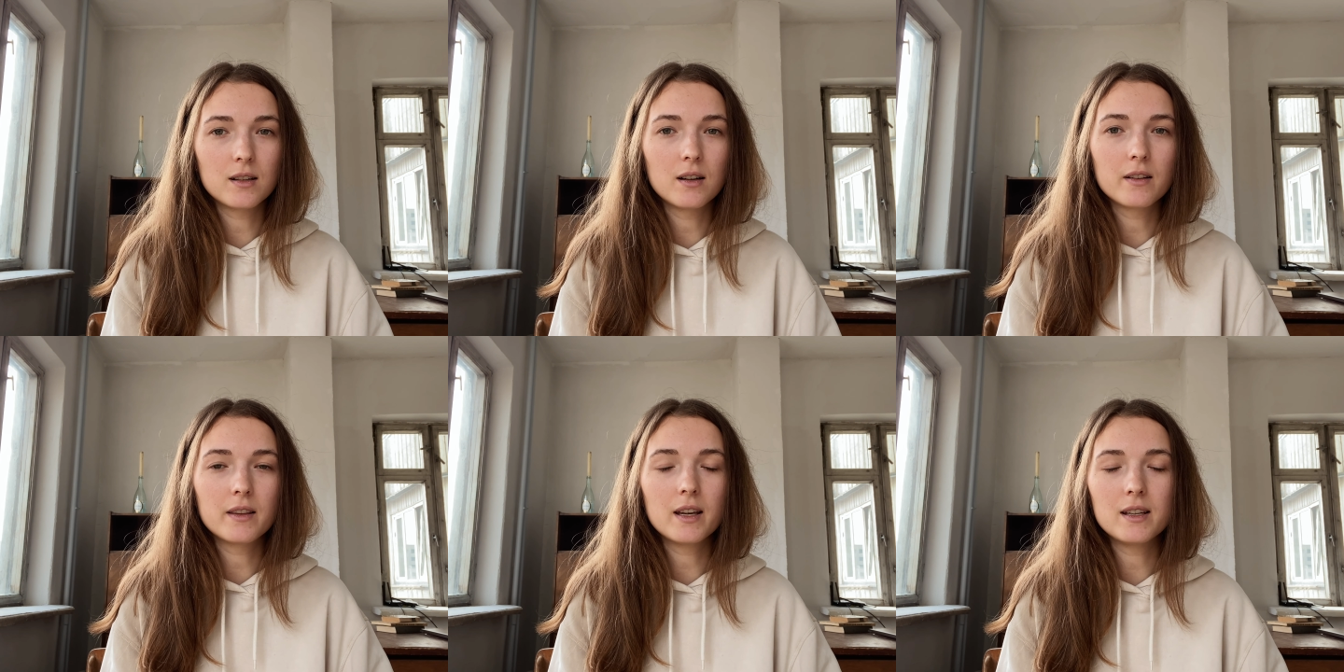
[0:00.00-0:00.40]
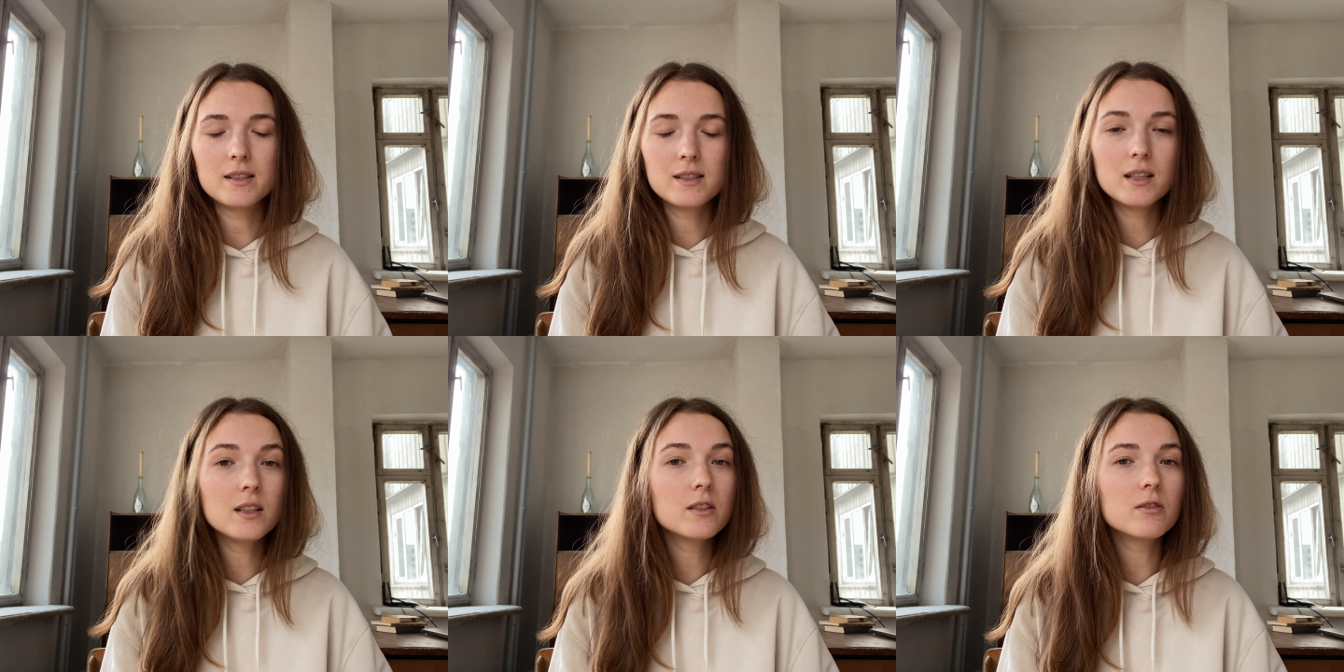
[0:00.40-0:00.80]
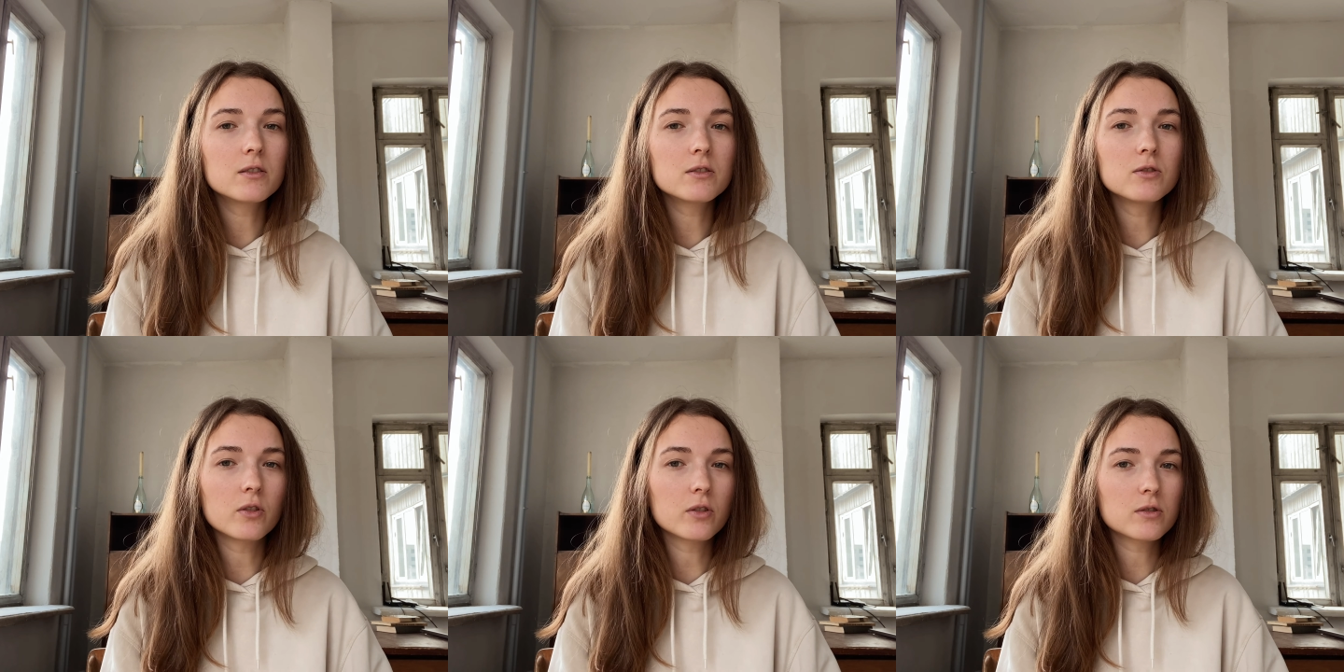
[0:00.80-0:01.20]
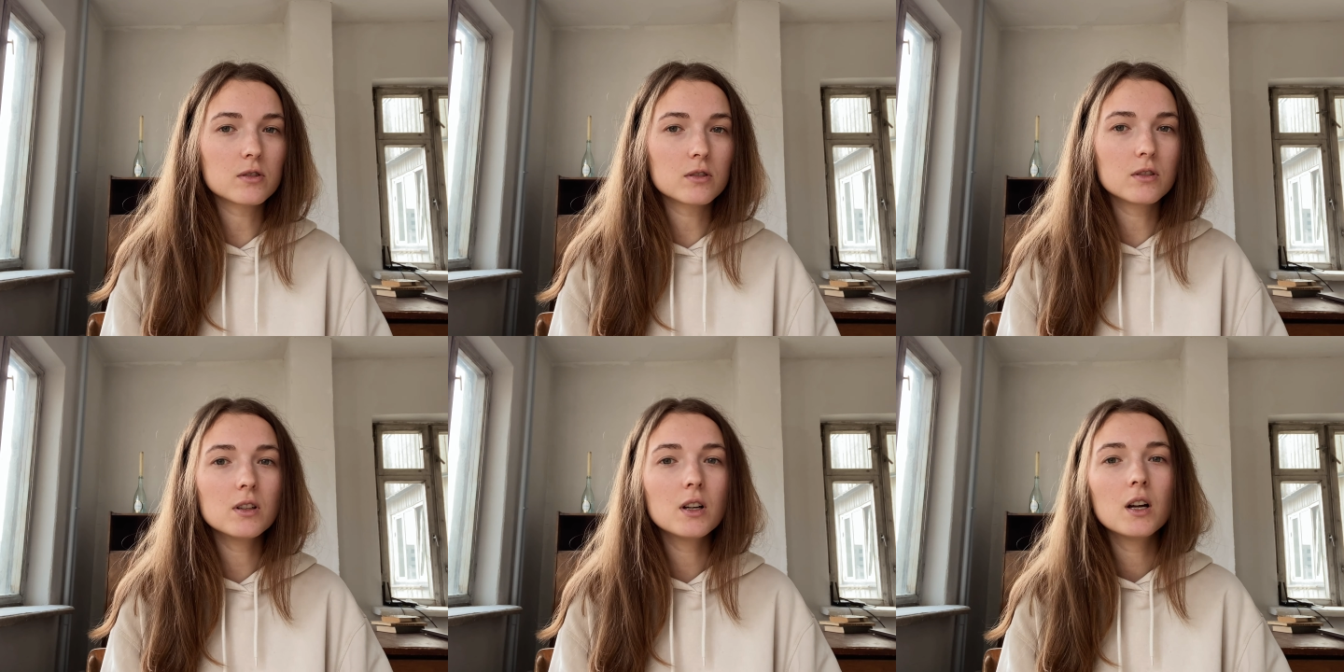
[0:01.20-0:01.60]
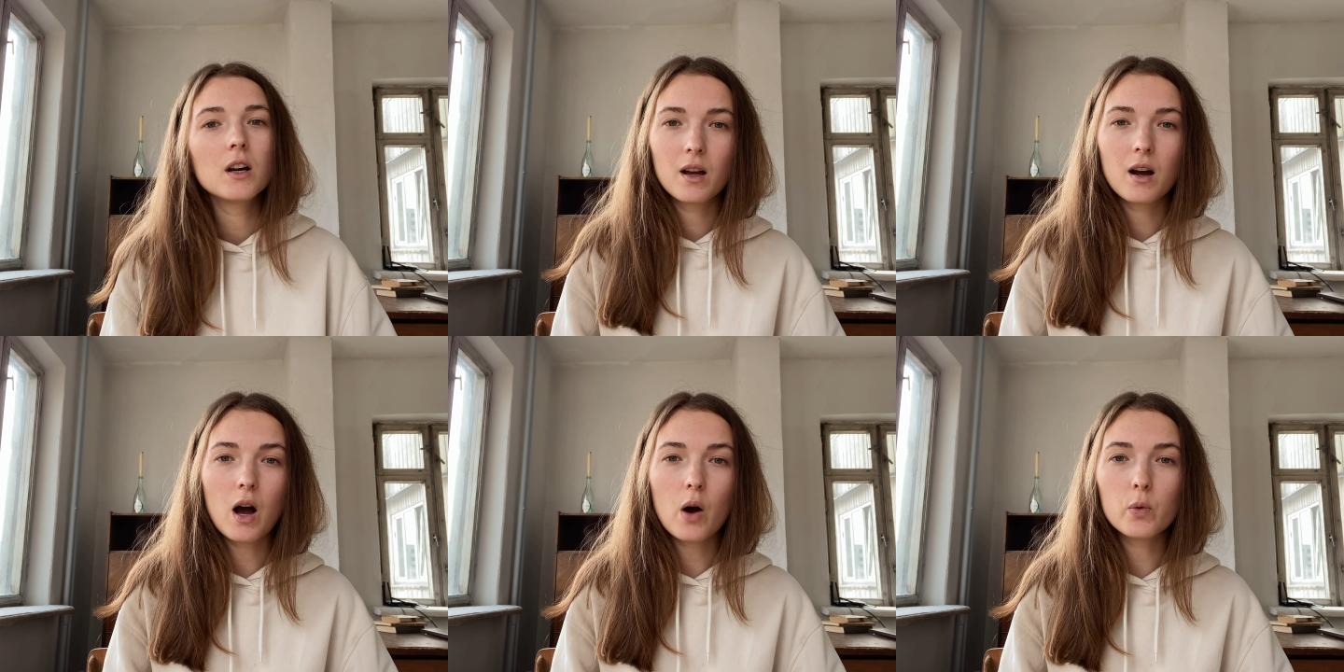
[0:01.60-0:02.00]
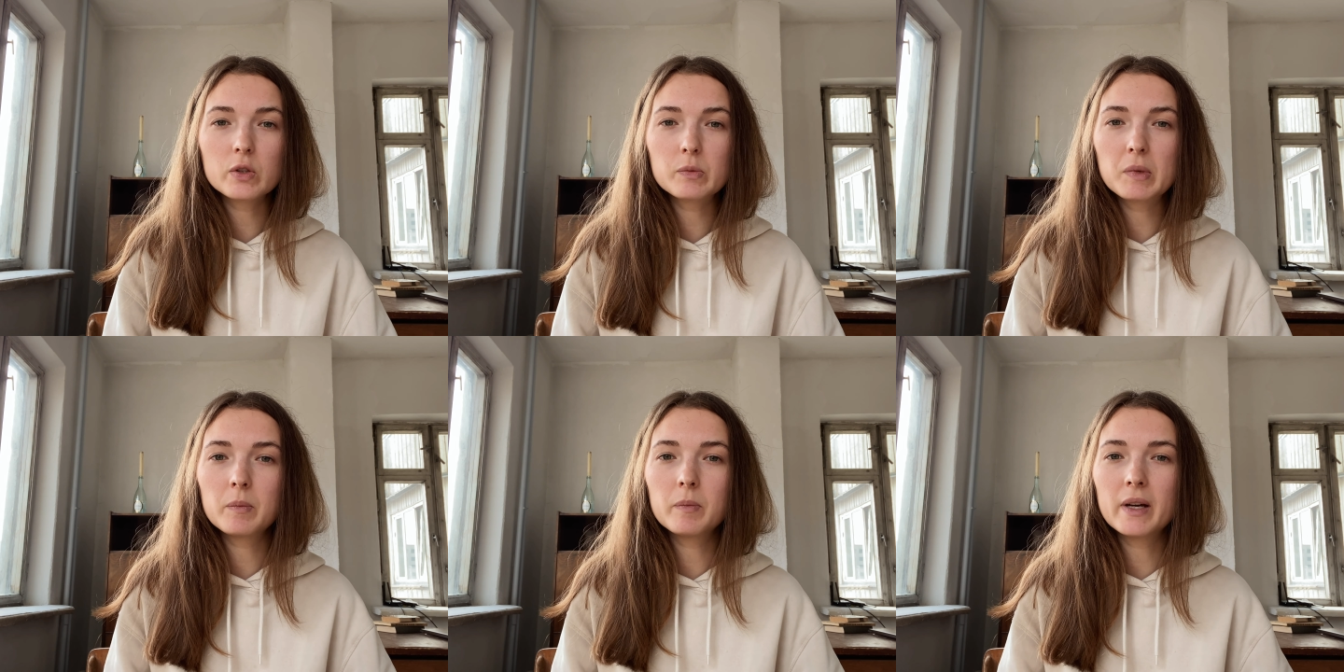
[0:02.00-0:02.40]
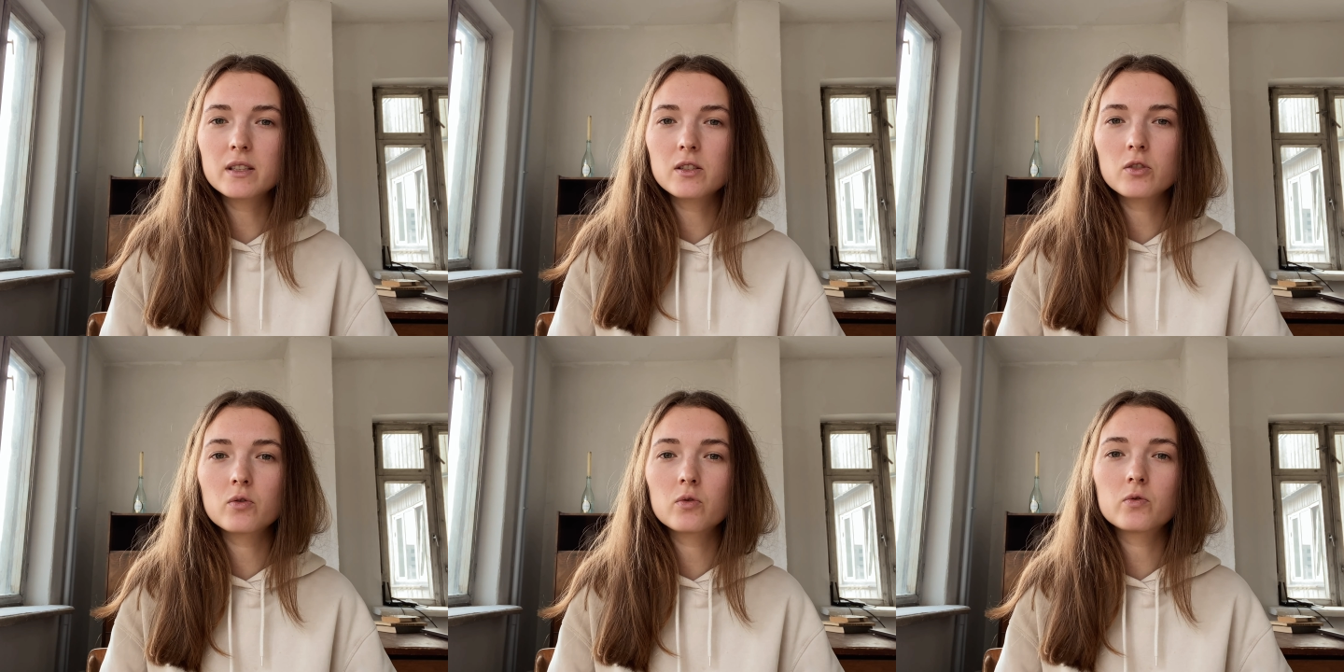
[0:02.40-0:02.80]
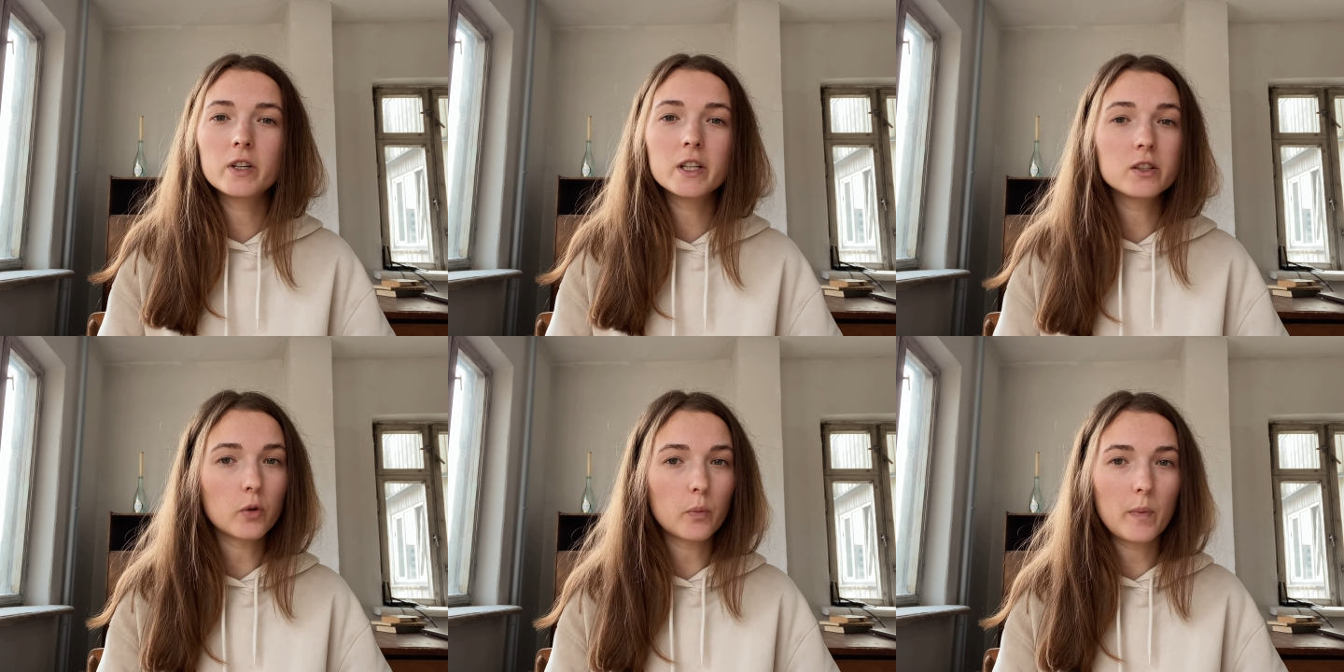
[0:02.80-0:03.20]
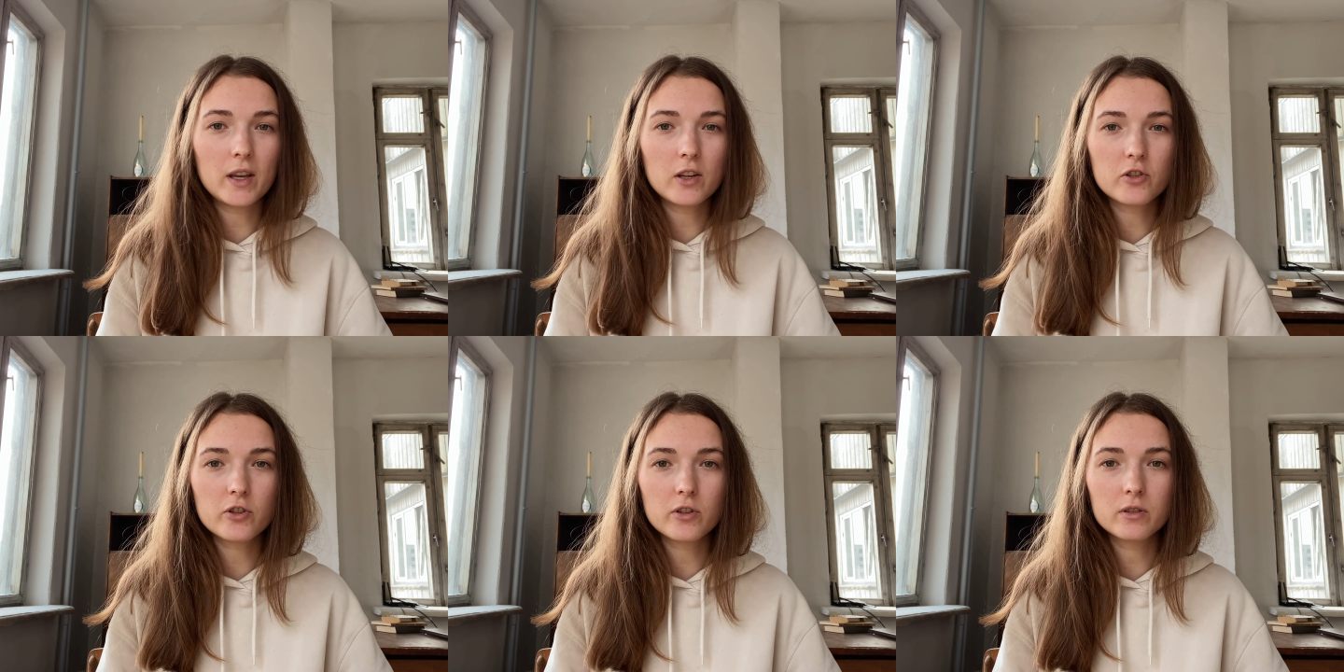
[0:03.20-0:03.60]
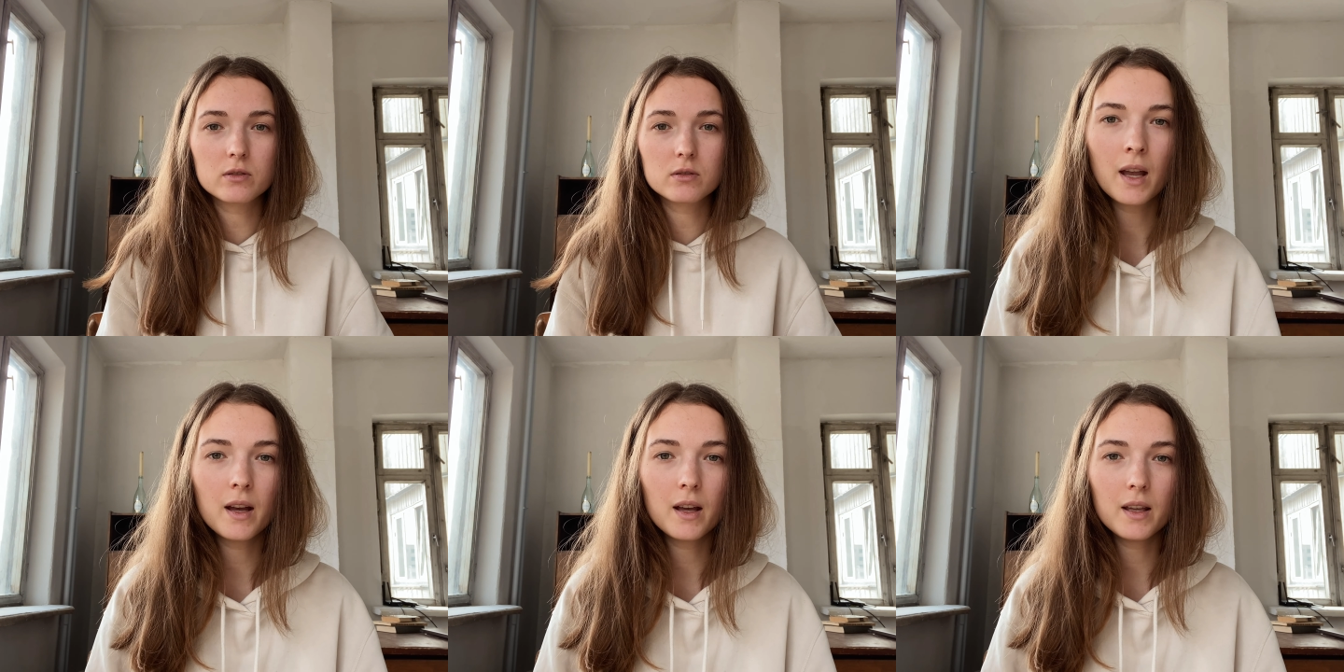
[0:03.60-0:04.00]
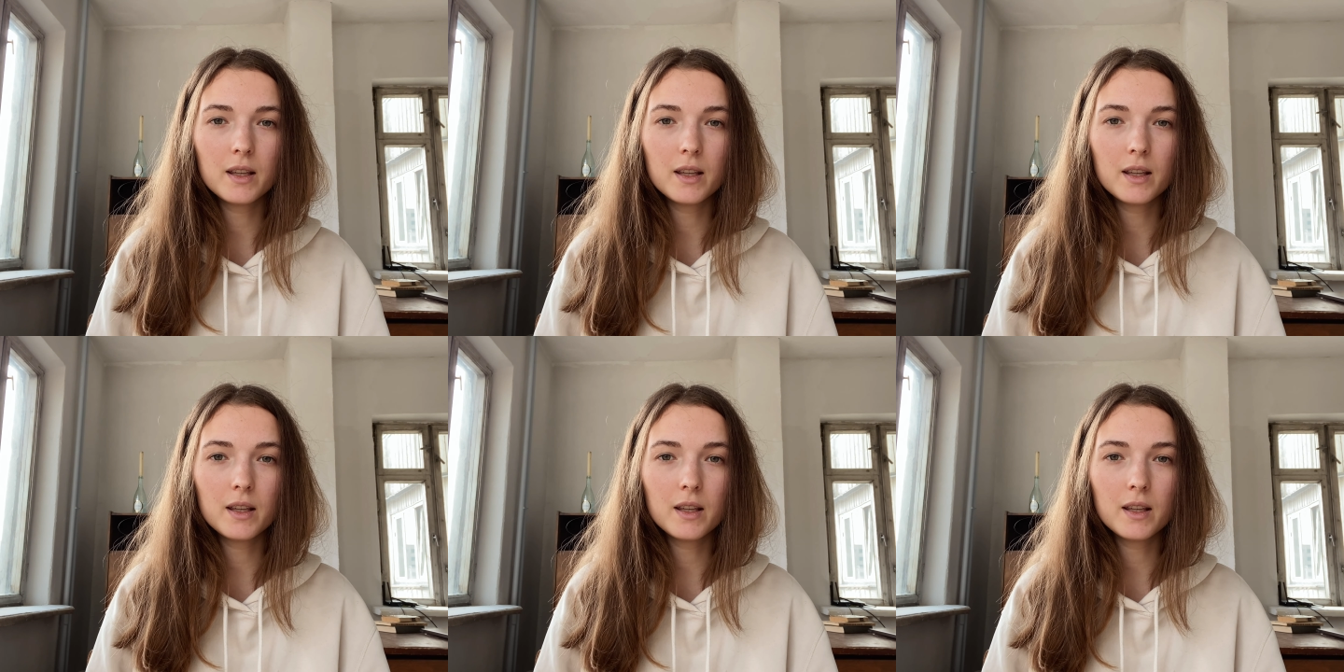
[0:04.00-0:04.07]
the senior doctor how would be better to treat your patient.